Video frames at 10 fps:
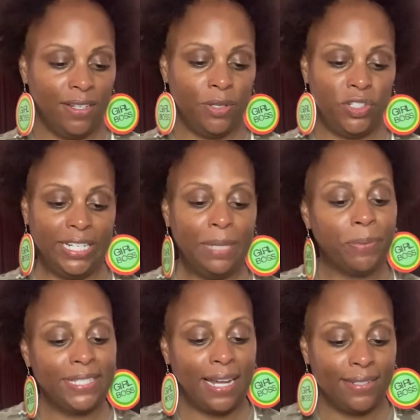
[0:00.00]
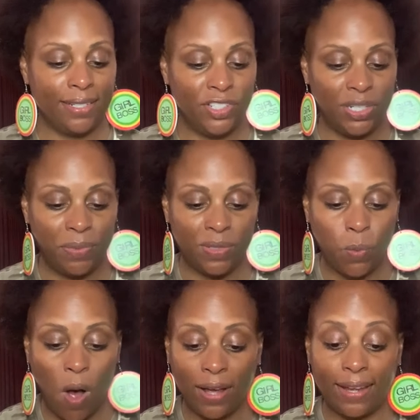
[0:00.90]
Eugenie pretended she was
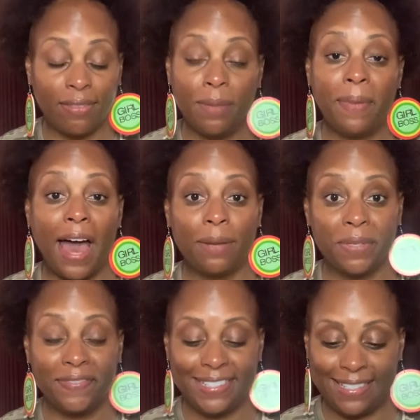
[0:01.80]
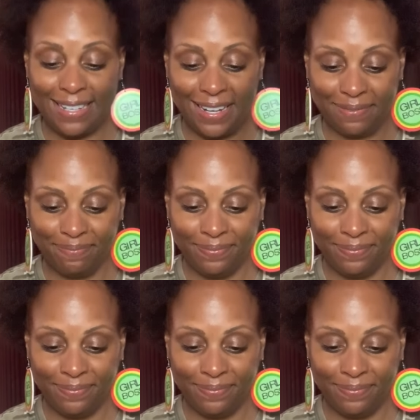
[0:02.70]
walking on the bottom of the sea.